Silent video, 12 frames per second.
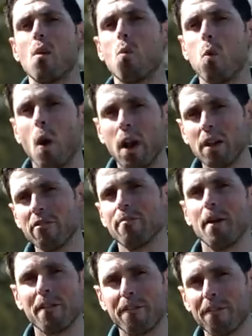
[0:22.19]
one of
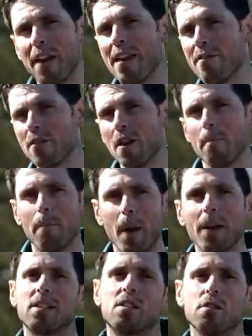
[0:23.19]
my favourite
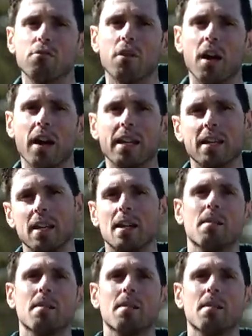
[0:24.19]
bikes to ride